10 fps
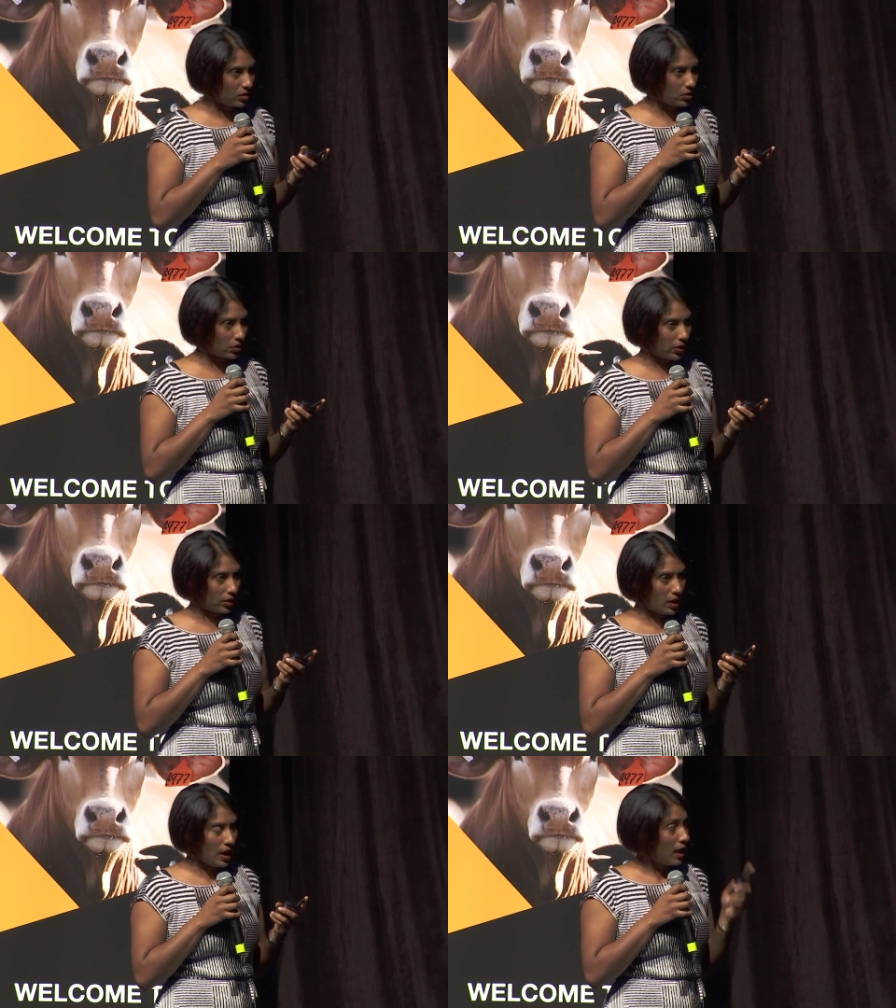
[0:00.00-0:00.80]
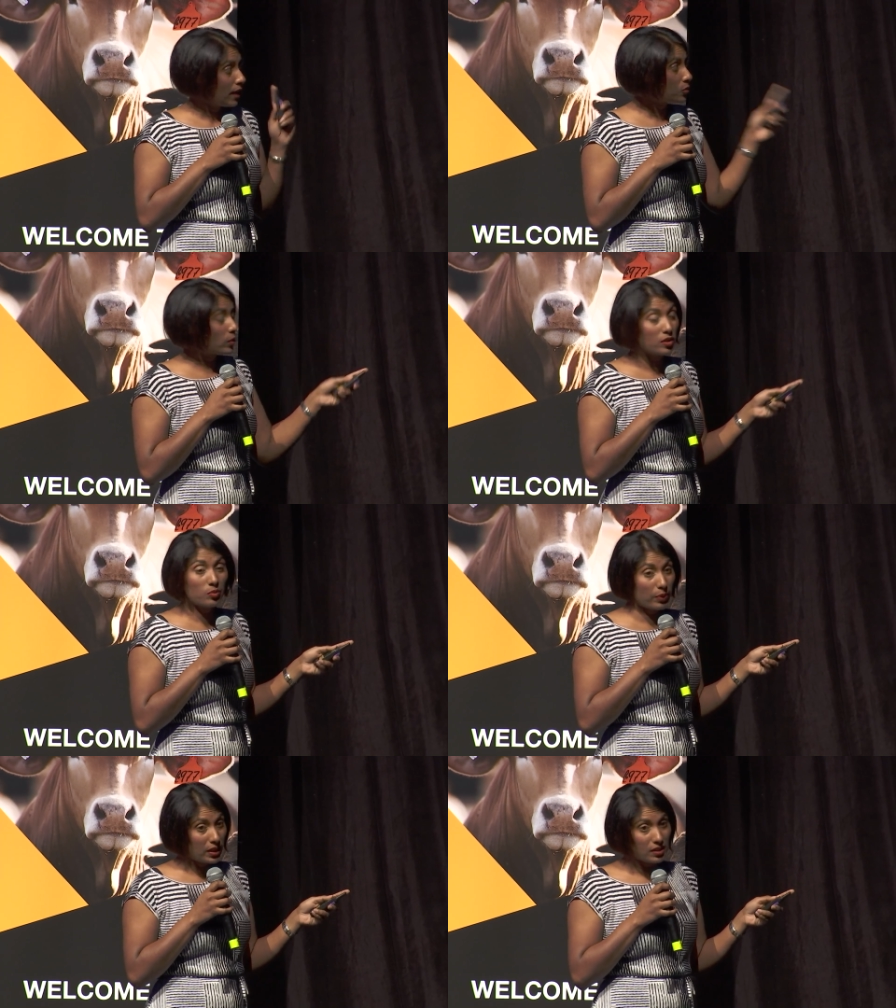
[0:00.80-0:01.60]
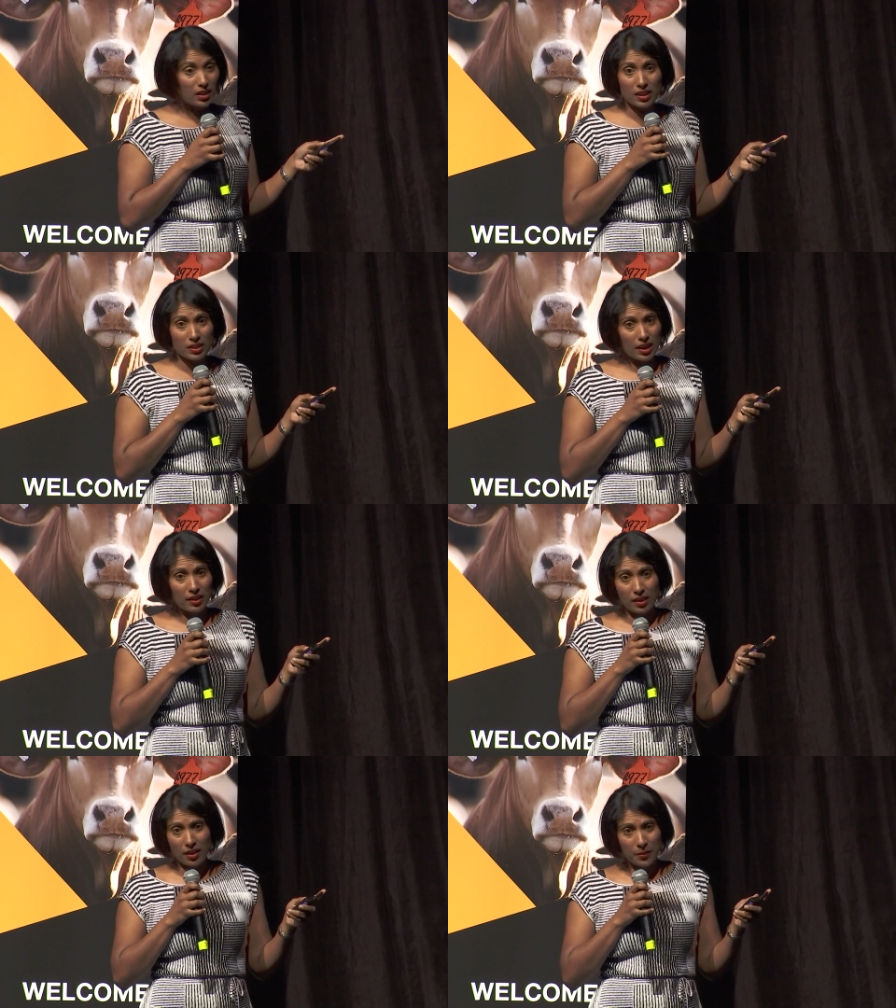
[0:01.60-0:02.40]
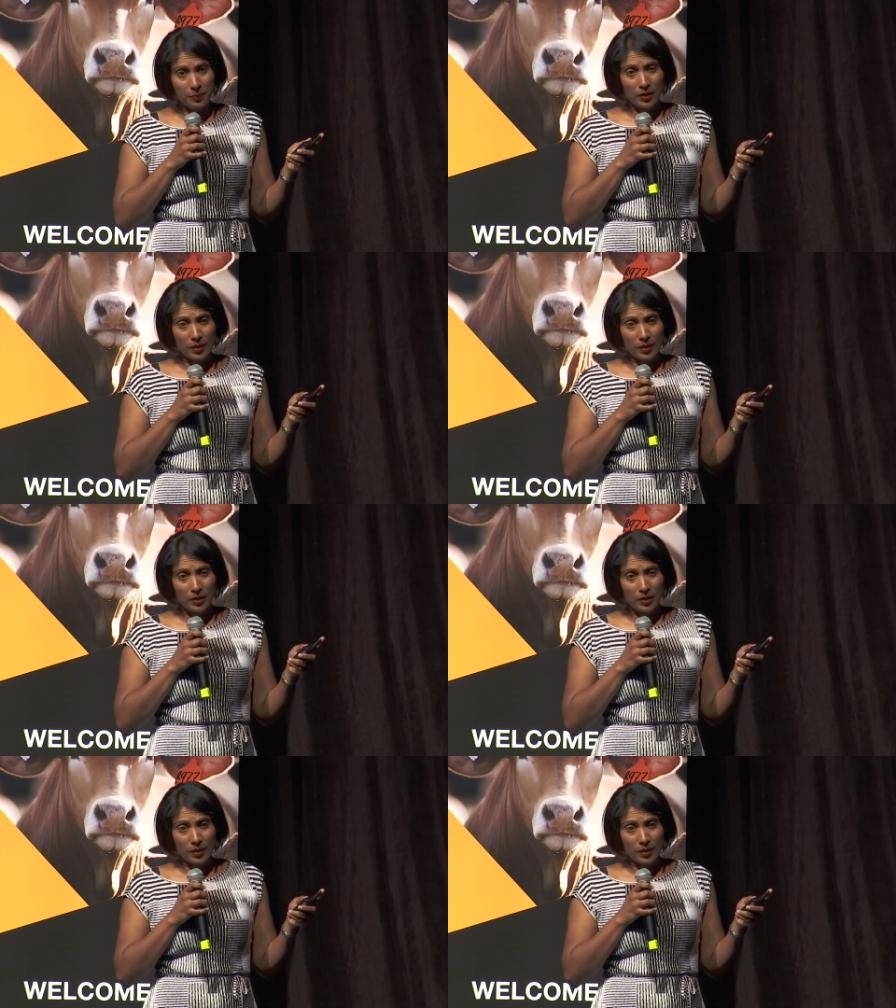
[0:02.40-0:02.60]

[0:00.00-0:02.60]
So it's one of the best studies out there,